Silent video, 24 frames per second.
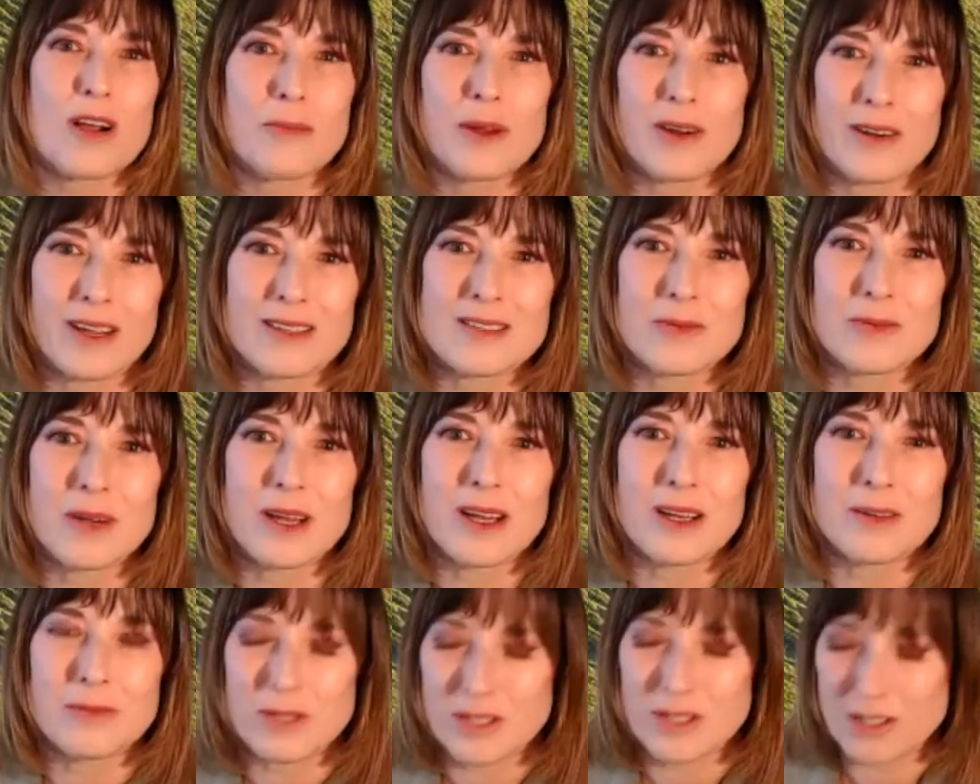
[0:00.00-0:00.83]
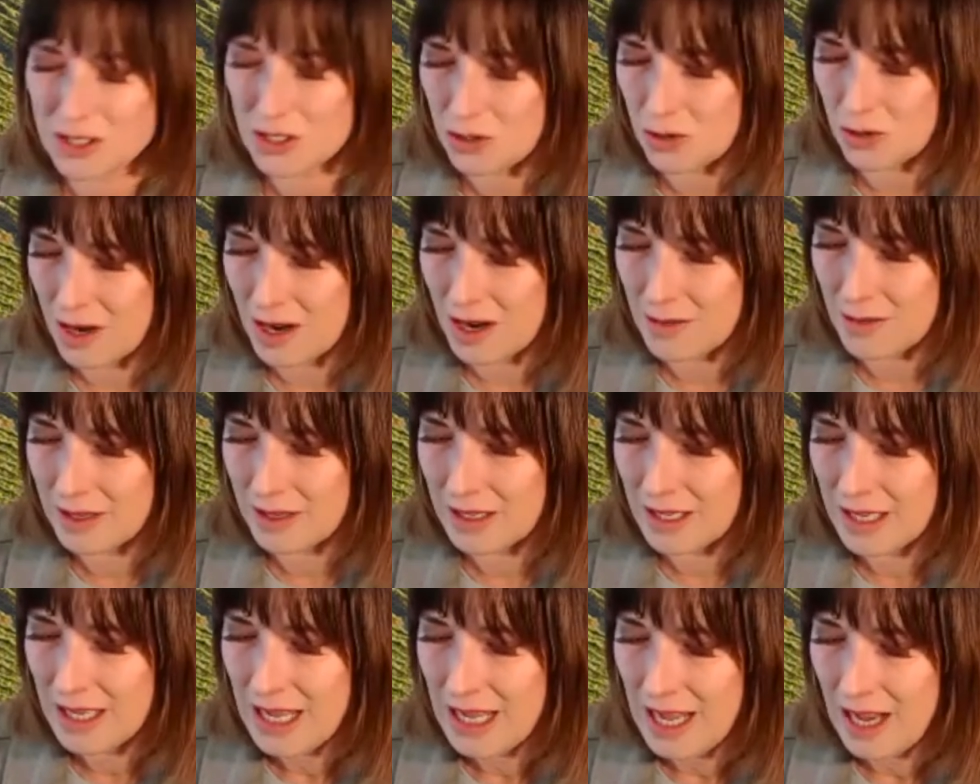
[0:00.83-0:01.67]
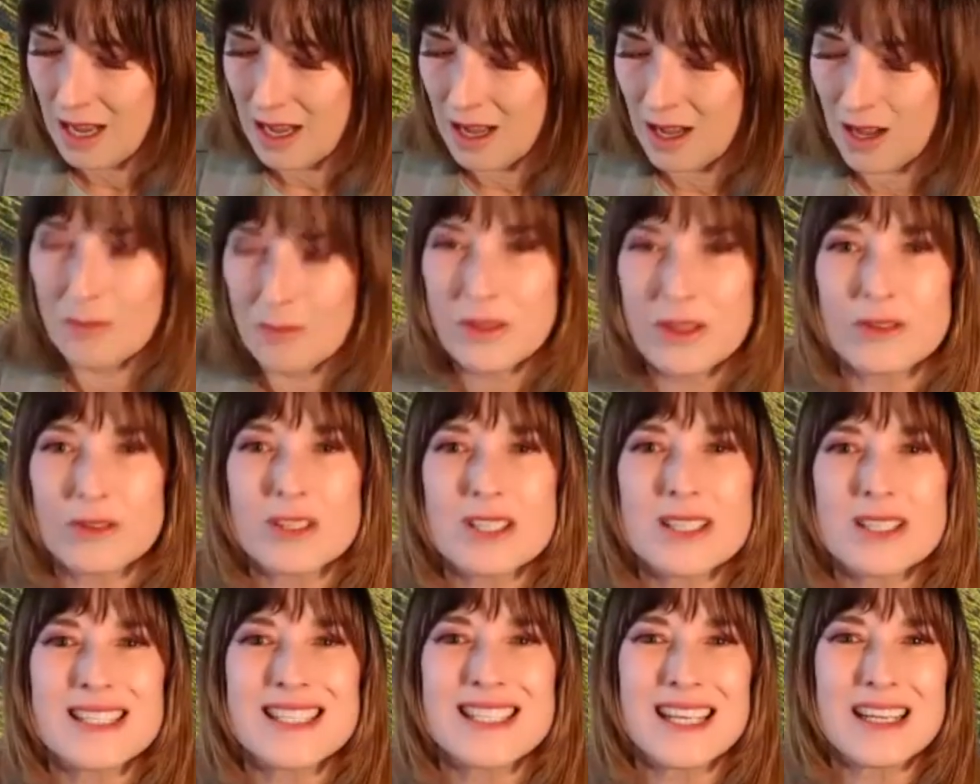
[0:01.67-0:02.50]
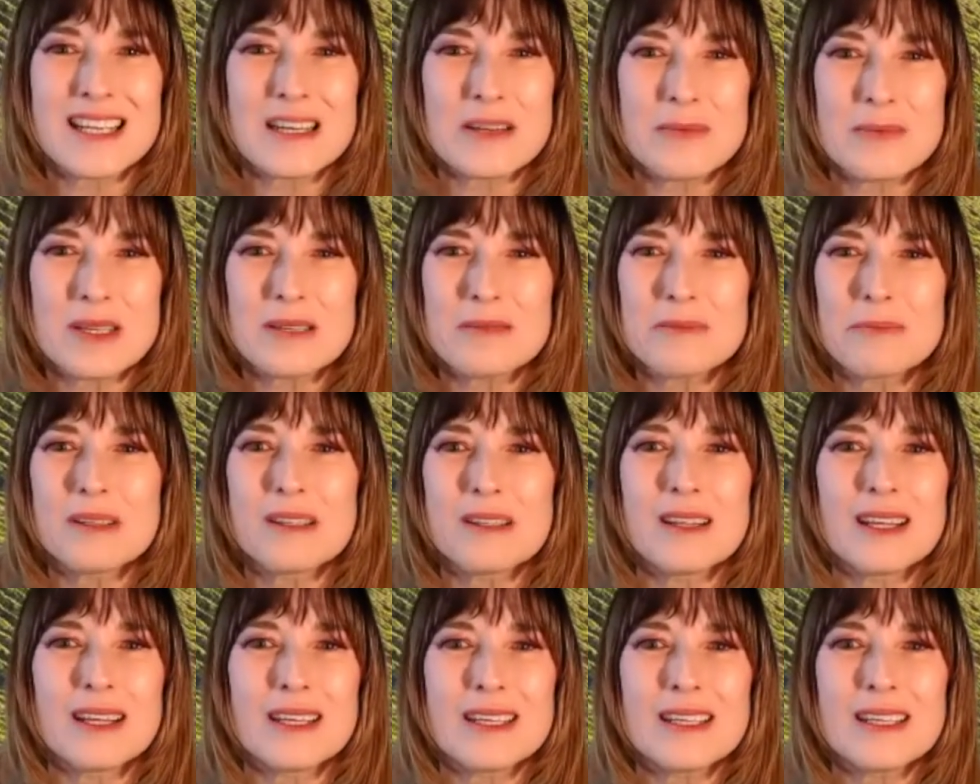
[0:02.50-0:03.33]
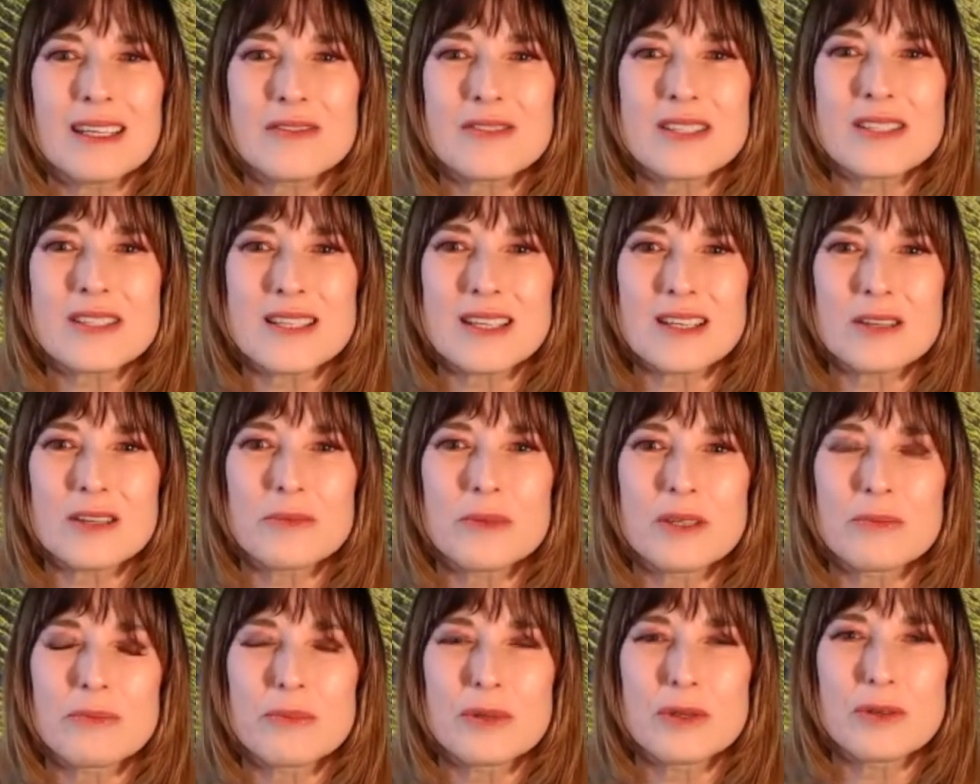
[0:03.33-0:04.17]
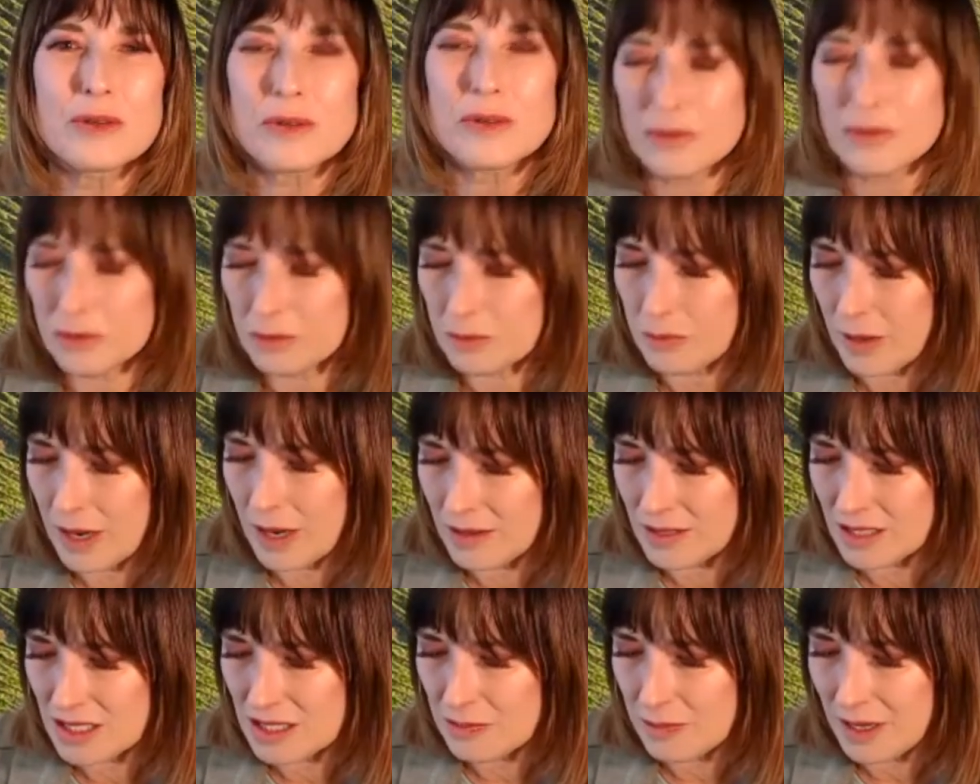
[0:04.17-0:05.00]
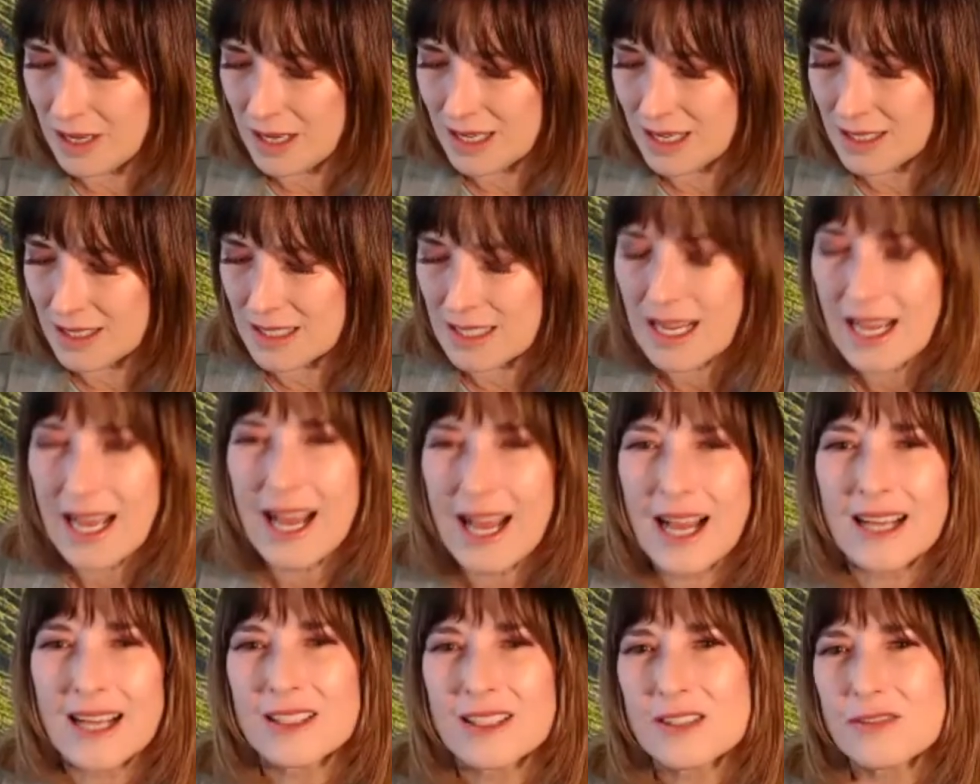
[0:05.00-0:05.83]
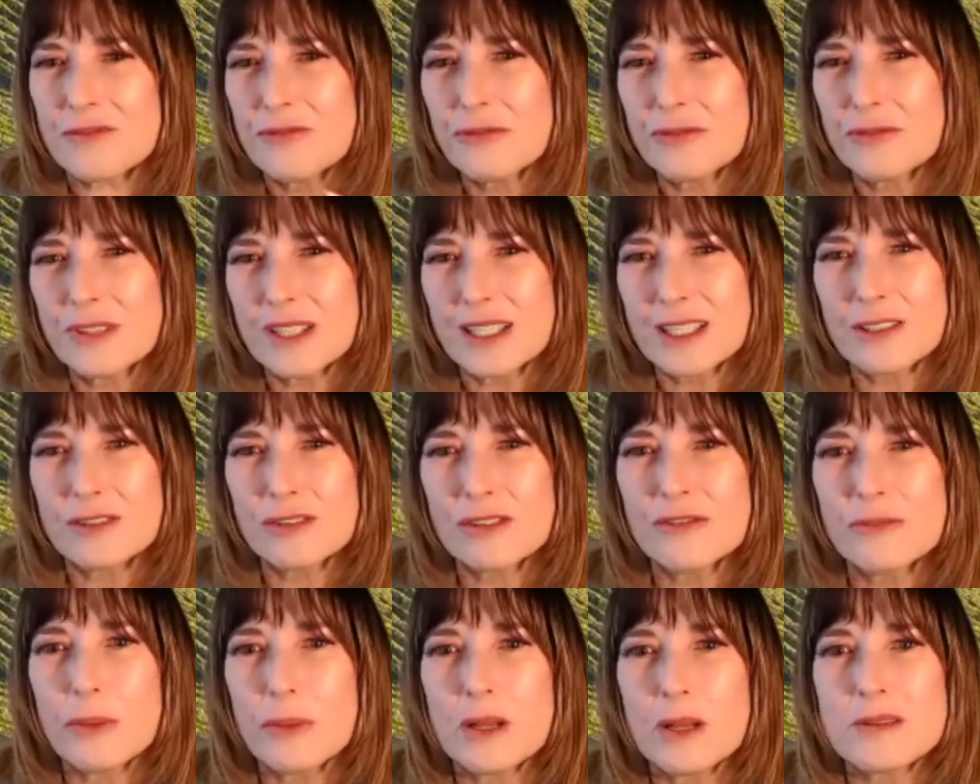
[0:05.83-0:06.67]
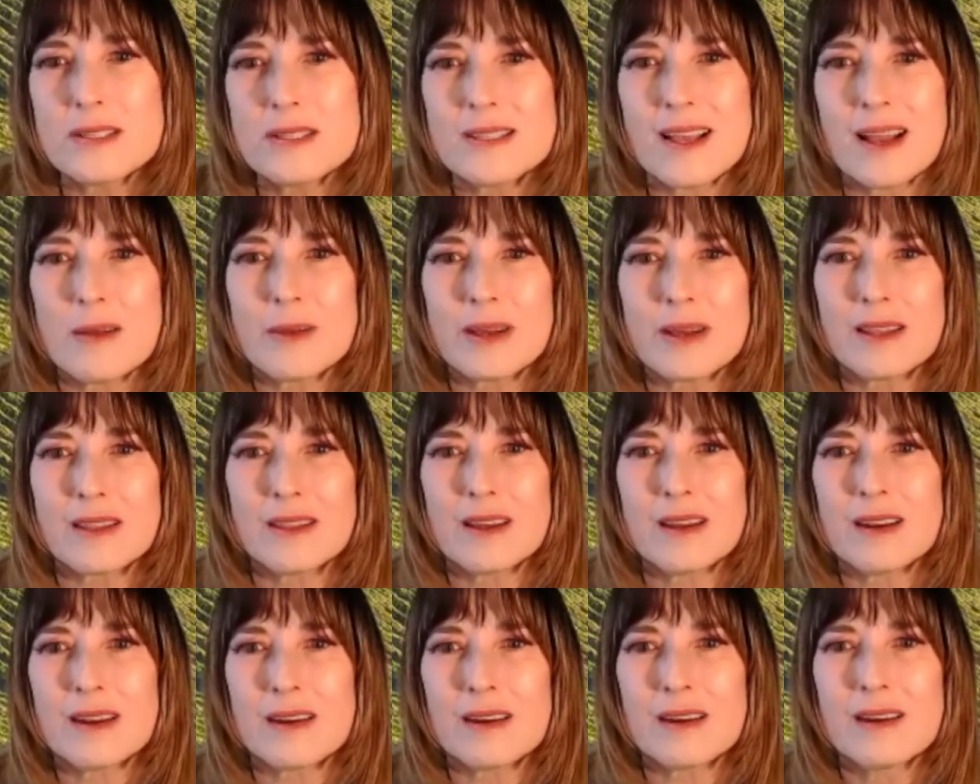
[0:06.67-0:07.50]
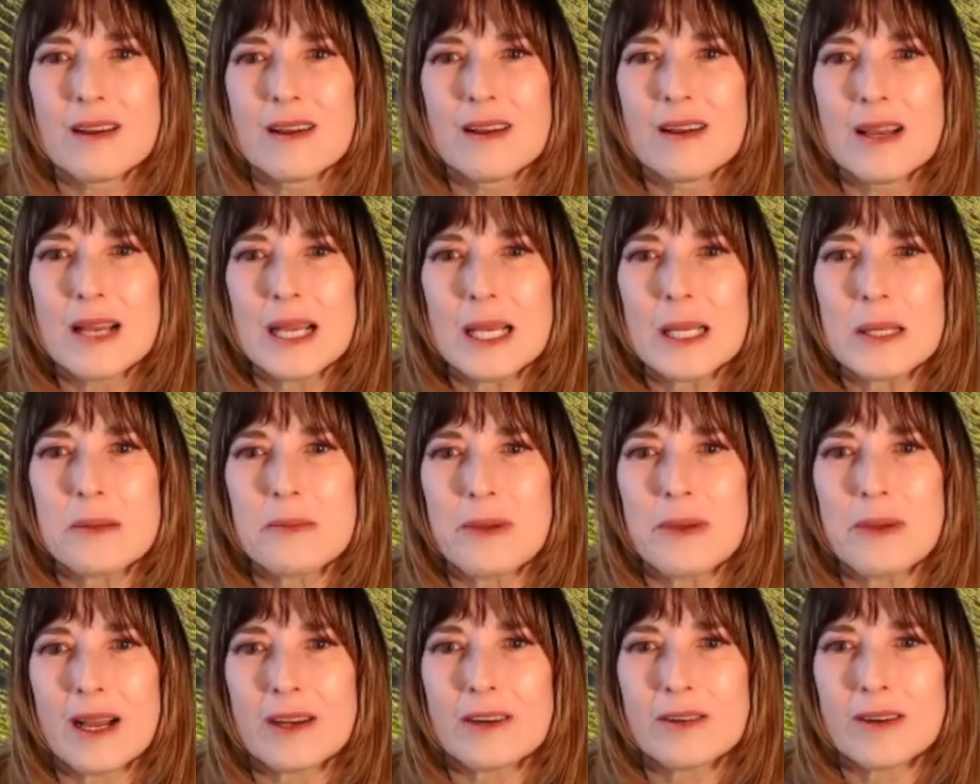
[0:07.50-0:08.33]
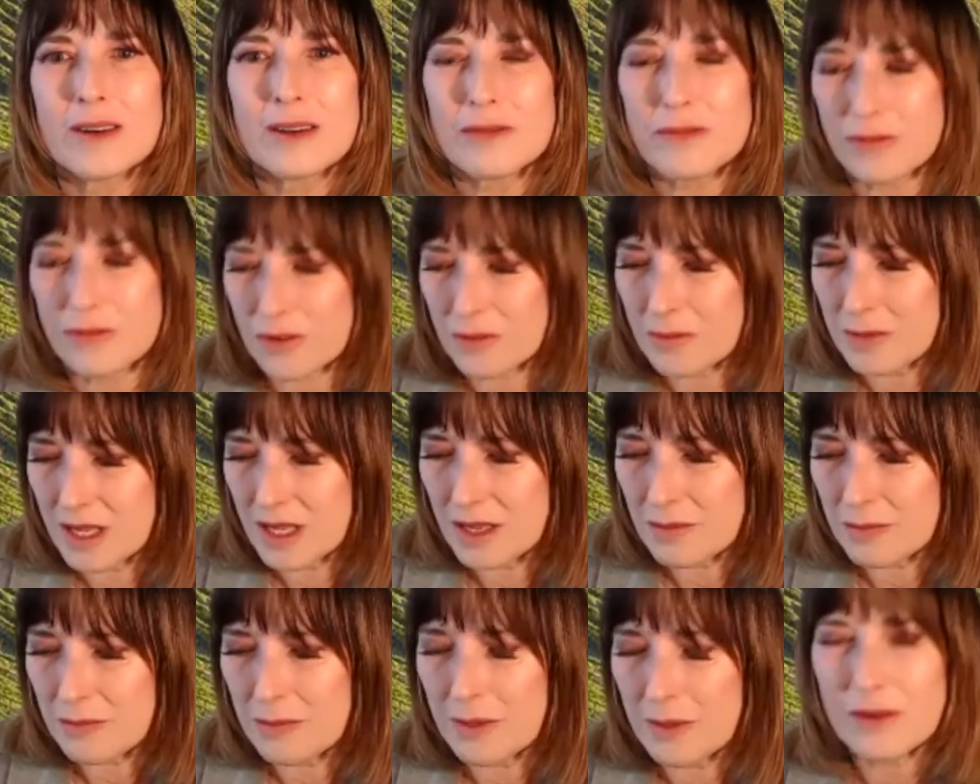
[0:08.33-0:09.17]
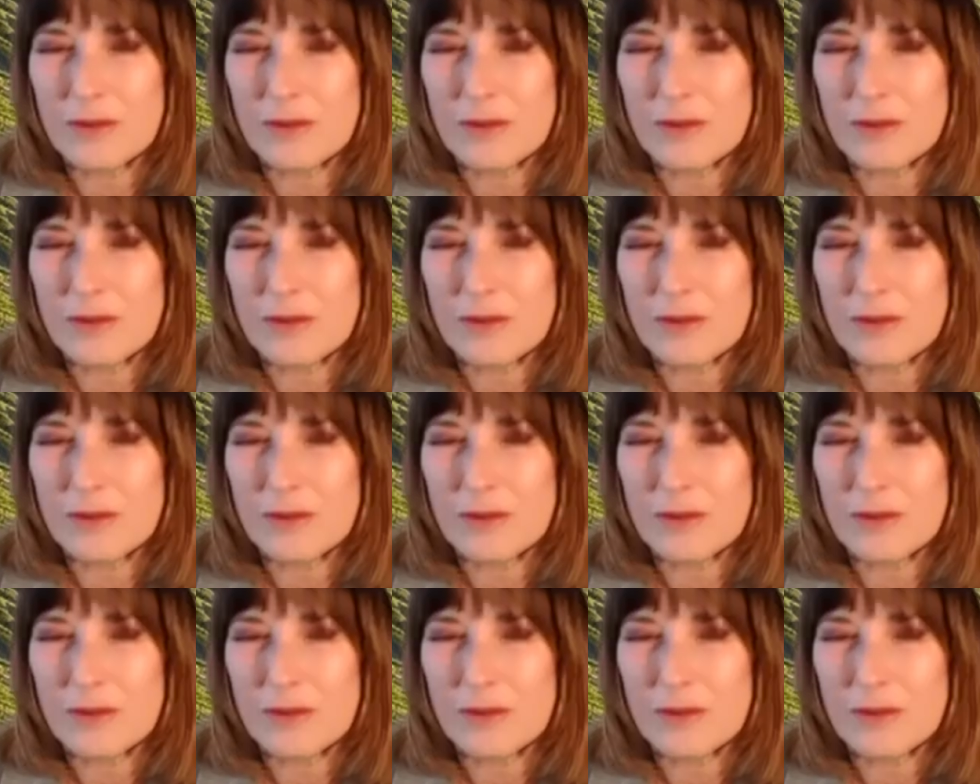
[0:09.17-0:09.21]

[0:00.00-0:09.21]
It's the way I would describe it. There's cinnamon, plenty of cinnamon, beautiful brown spice, flicker of balsamic there in the background for me, but